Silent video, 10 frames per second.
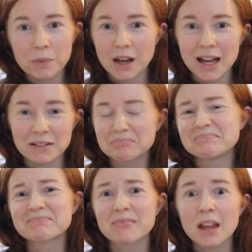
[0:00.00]
I
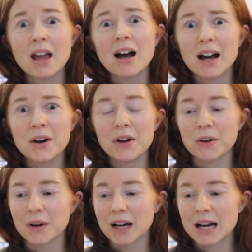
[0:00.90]
don't
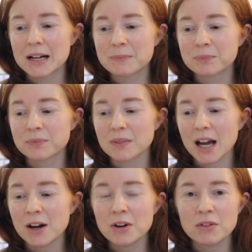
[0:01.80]
know.
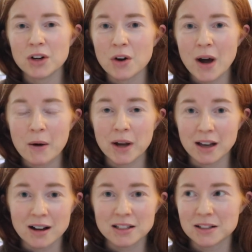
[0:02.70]
I don't even know how I
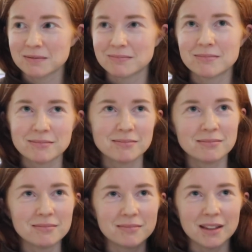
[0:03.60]
got to
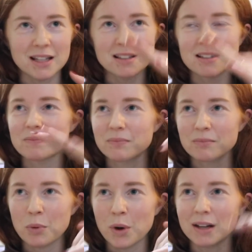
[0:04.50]
this
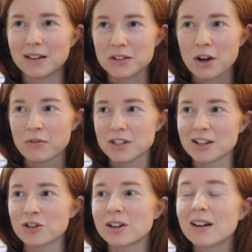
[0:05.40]
point in this
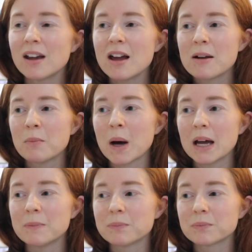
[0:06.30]
conversation,
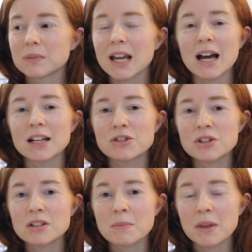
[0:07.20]
but yeah, it's
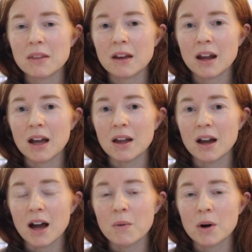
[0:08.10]
just something that
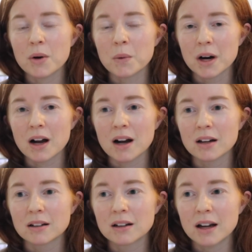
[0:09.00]
I want to work
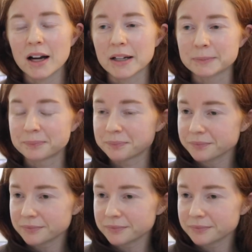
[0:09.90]
on.